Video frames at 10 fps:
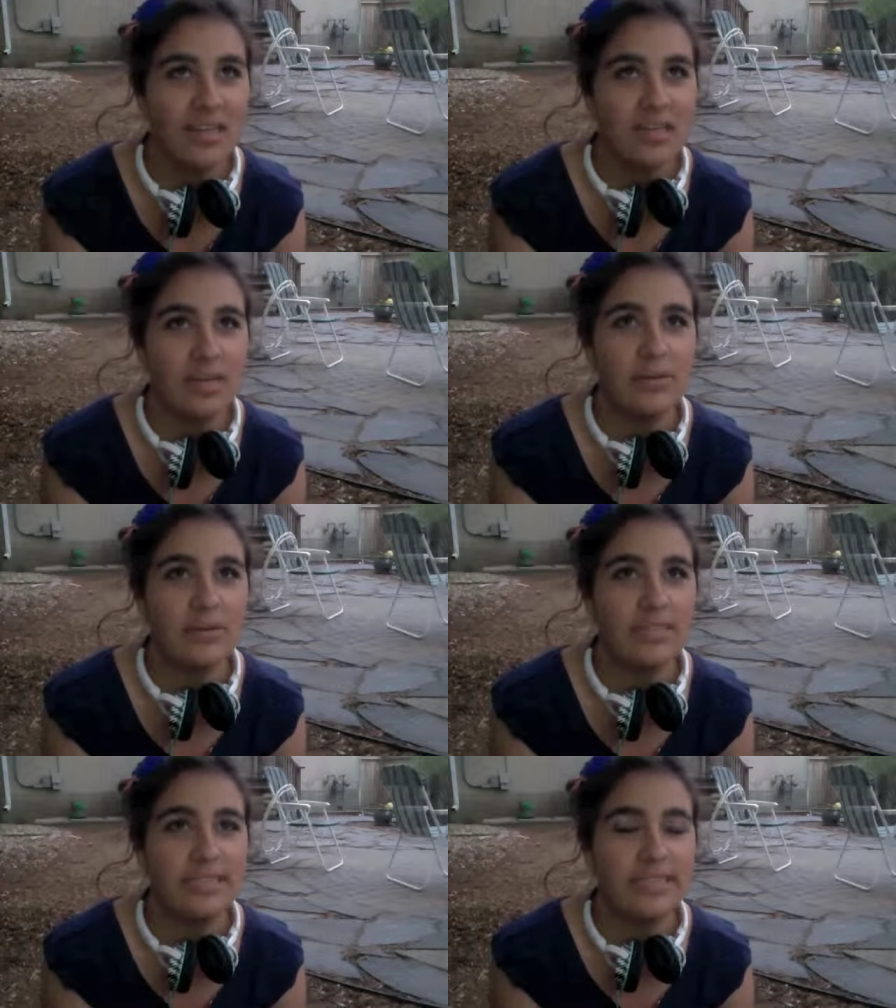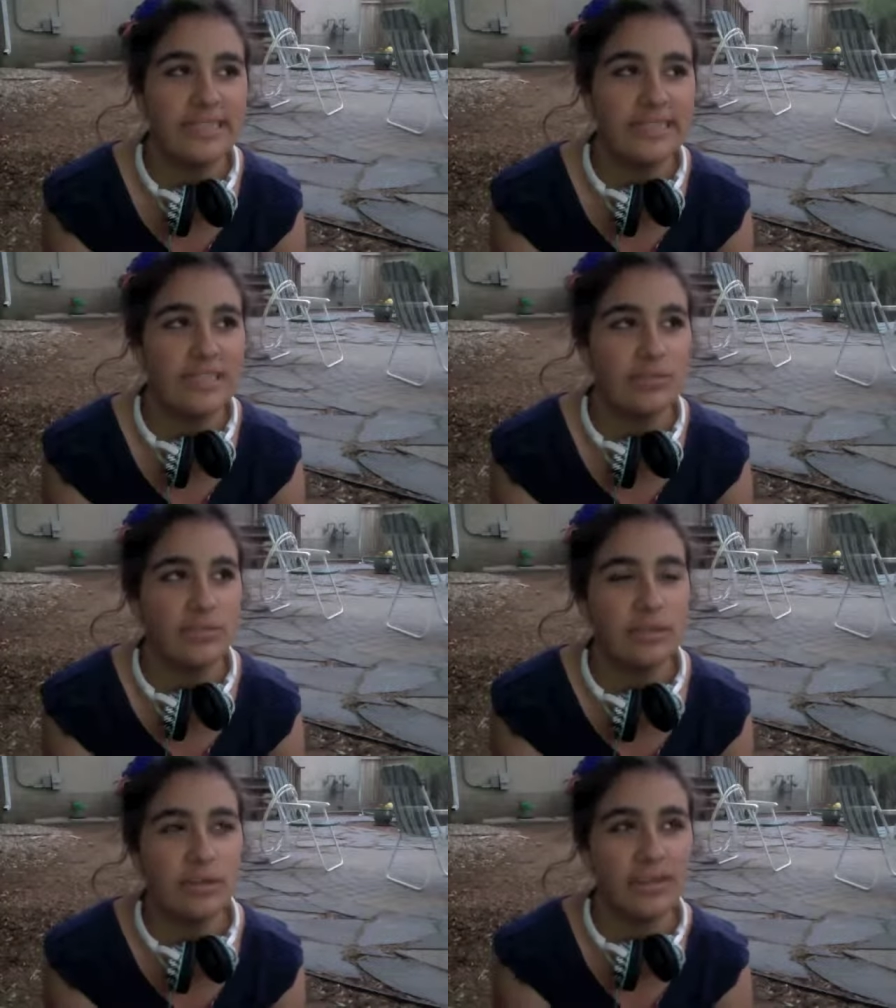I want to teach
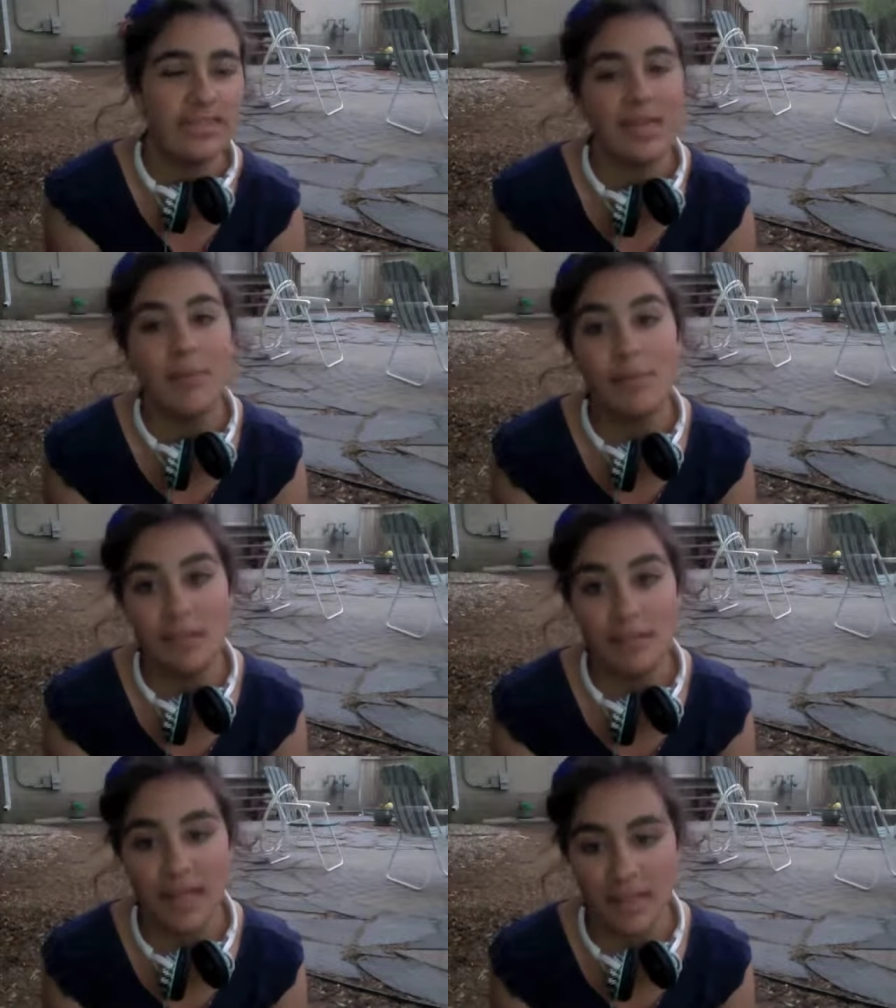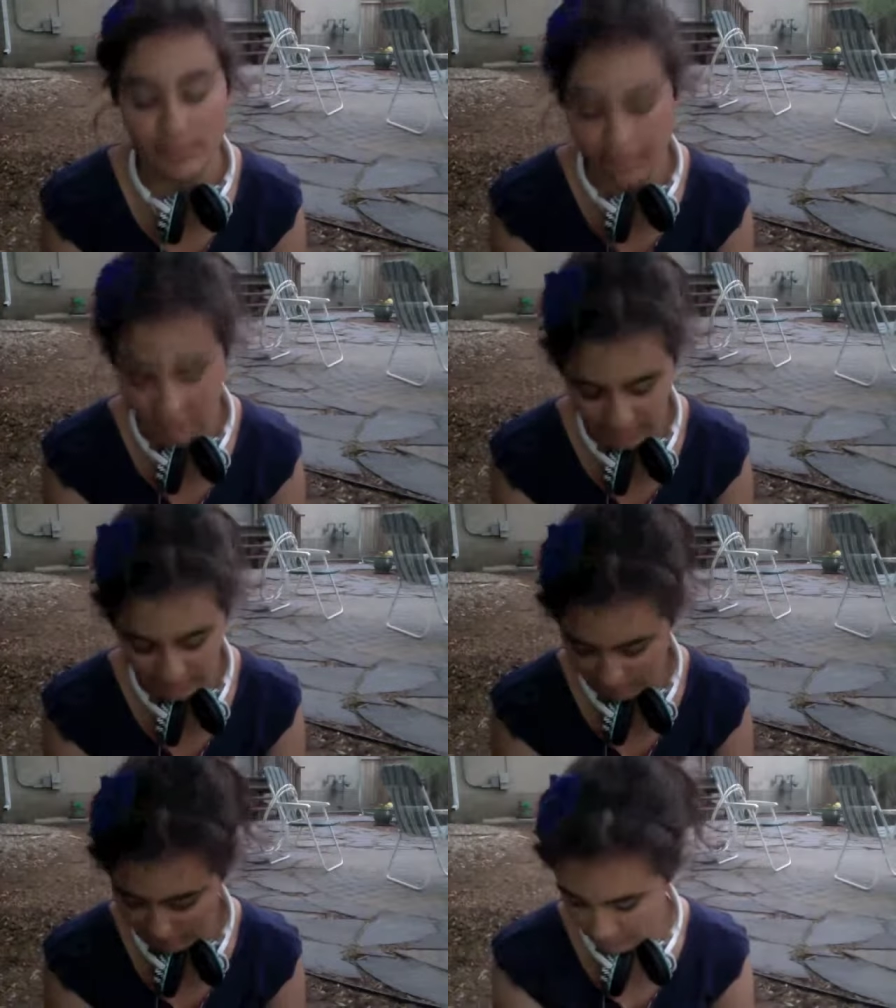real things. I mean, elementary, you
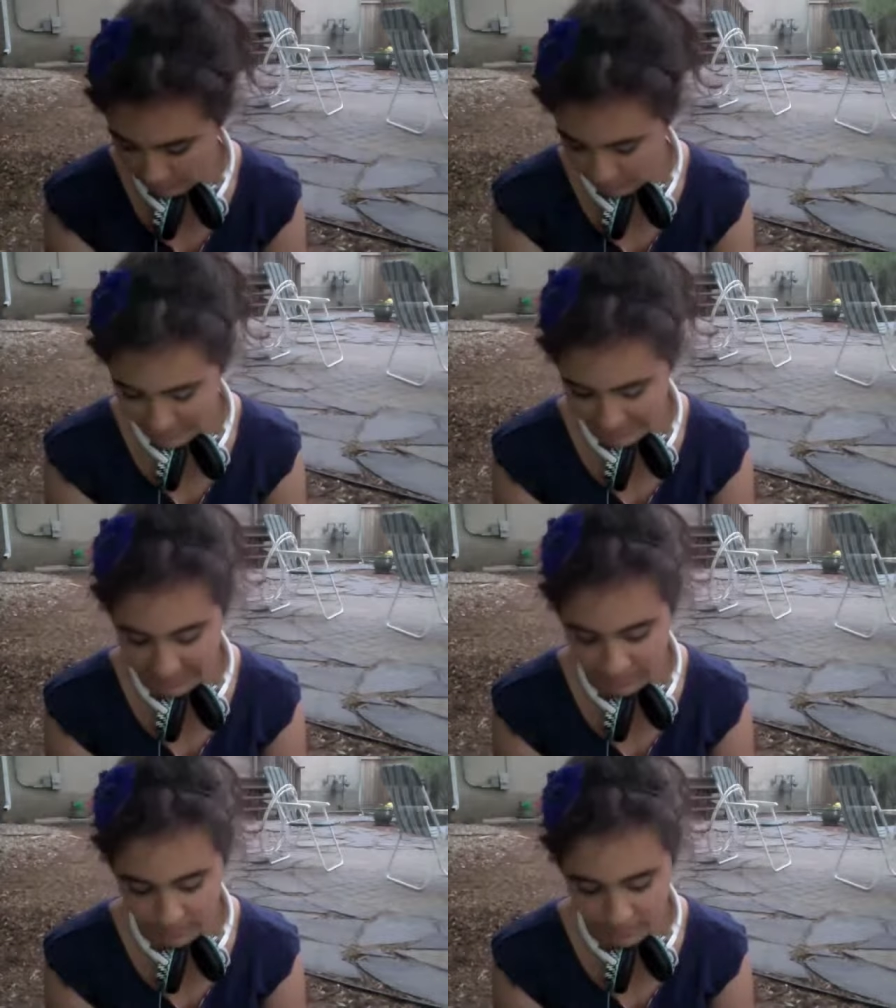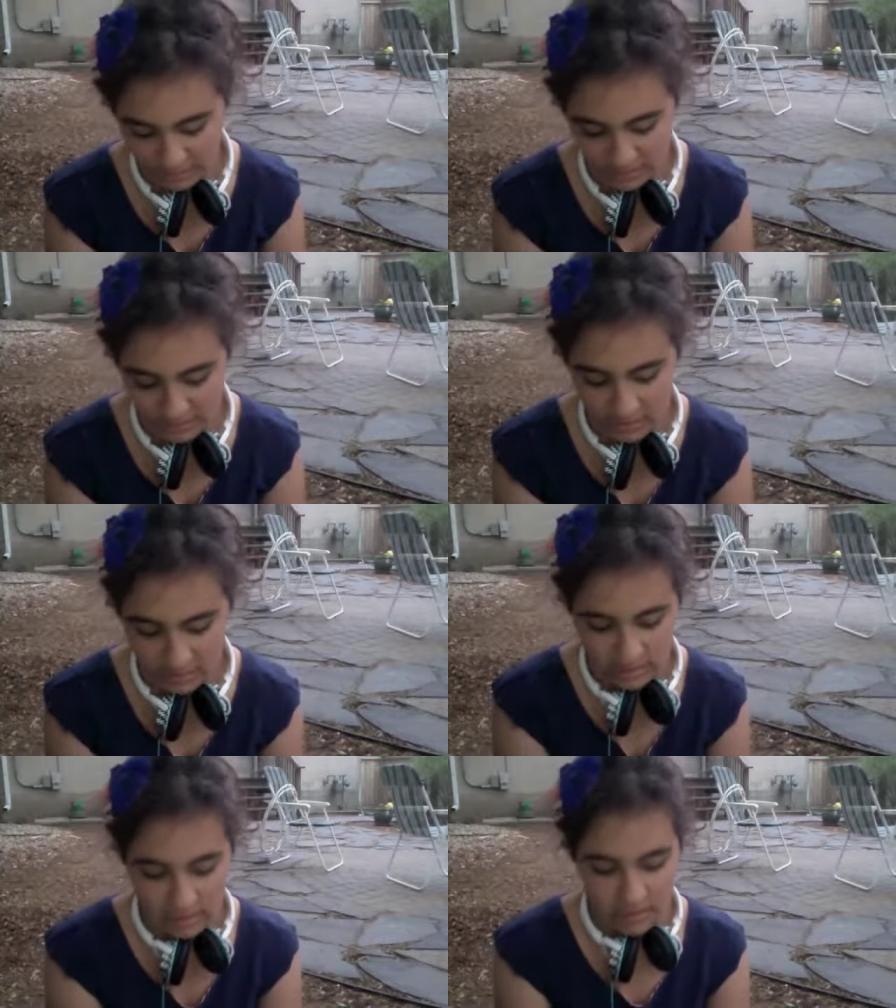learn important things, but
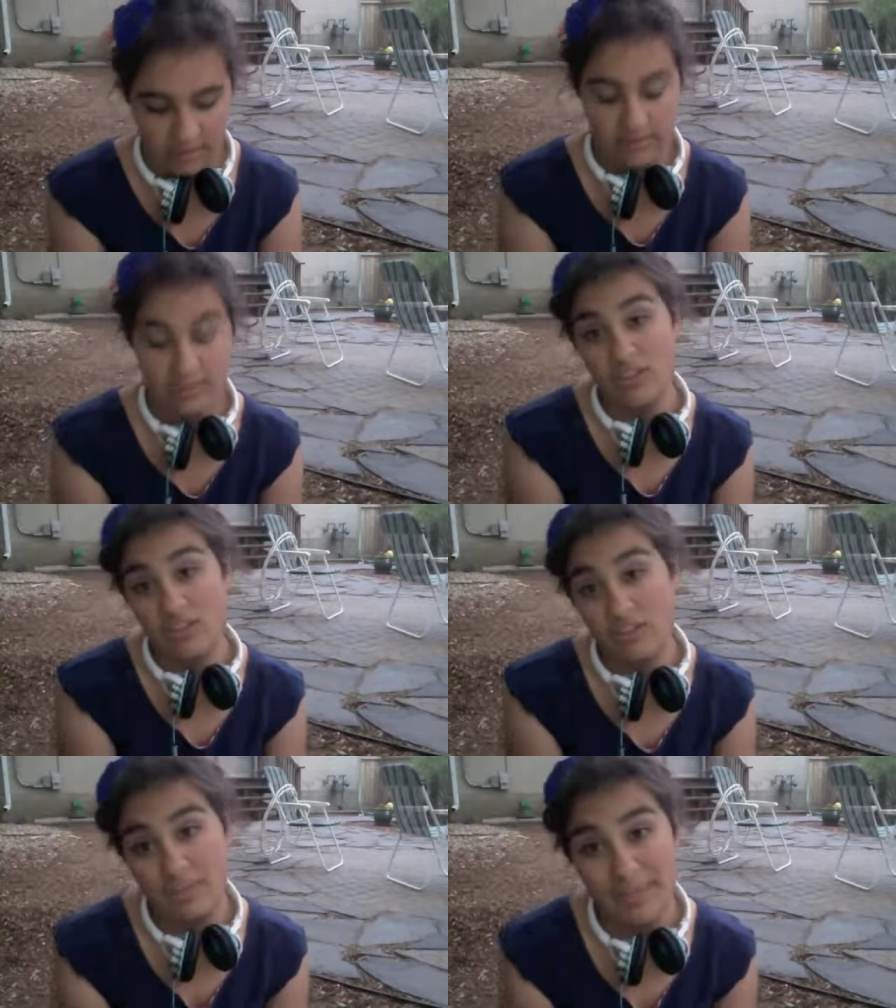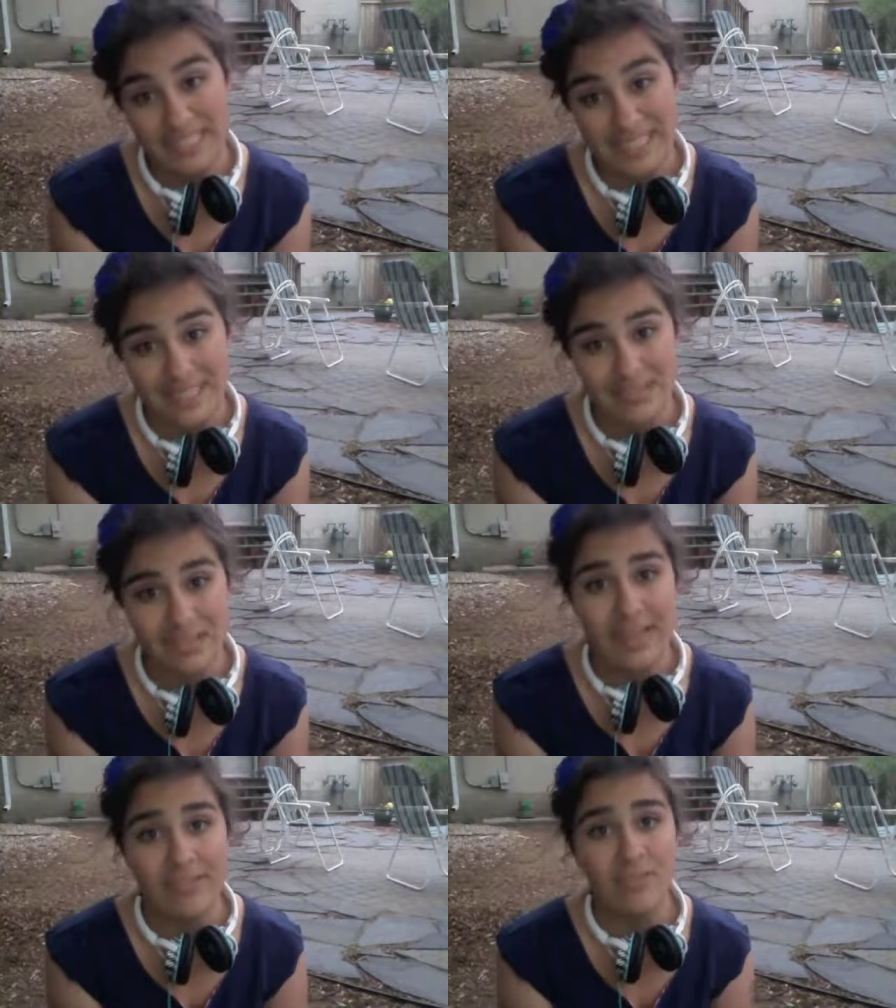you learn the basics of
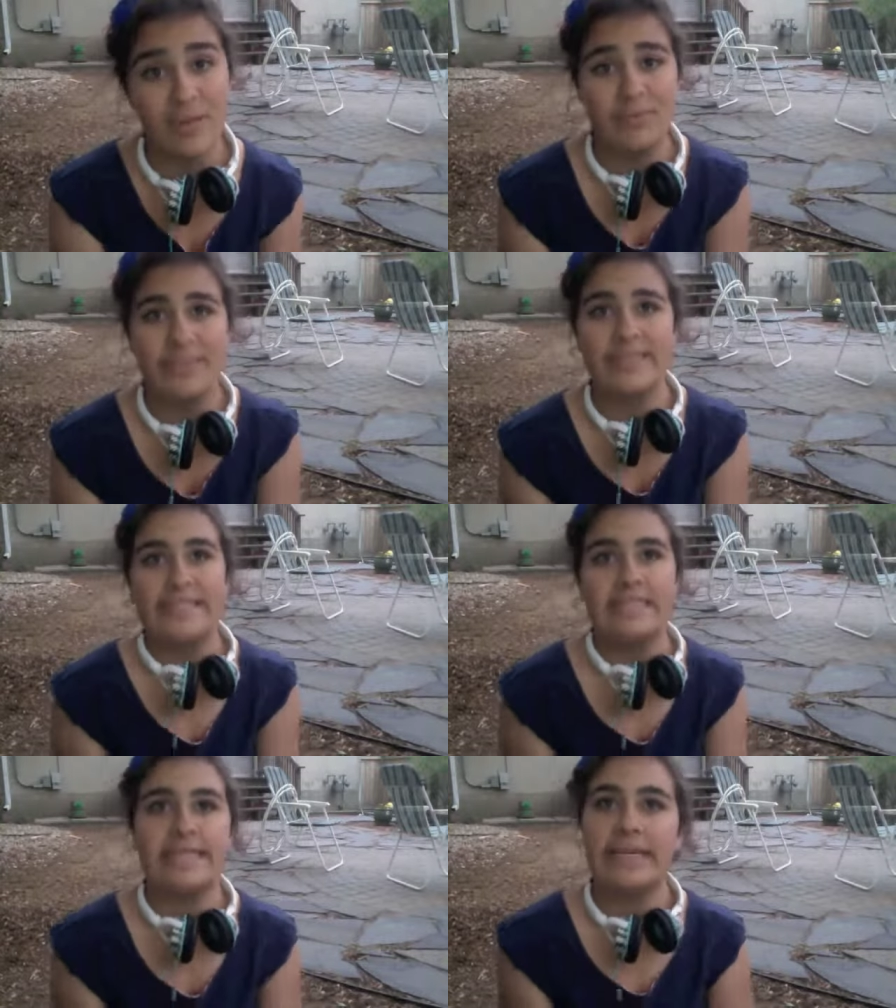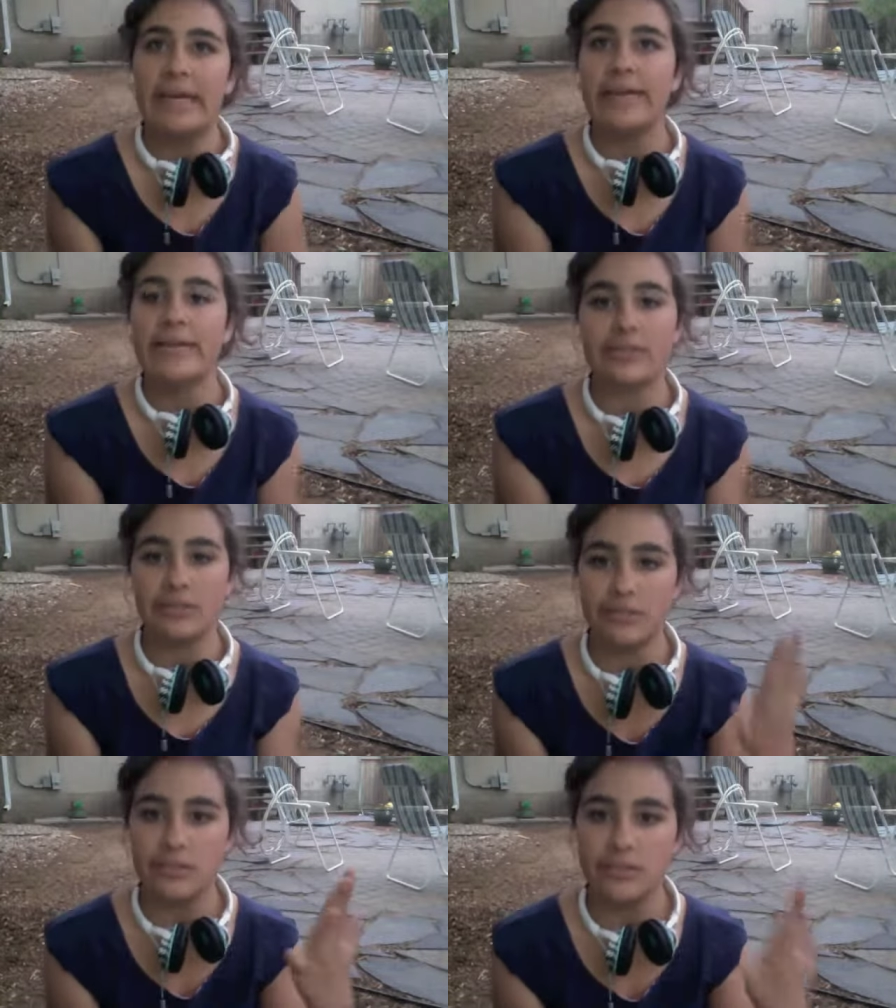life. But I want to teach like higher
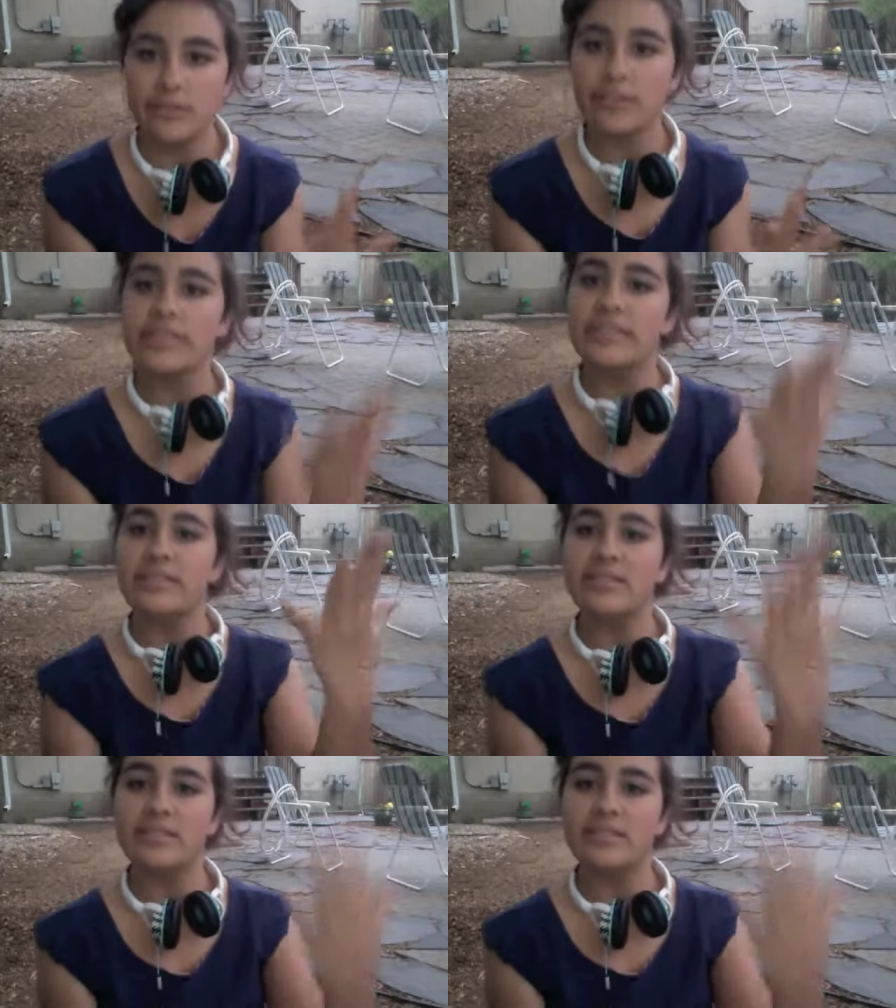learning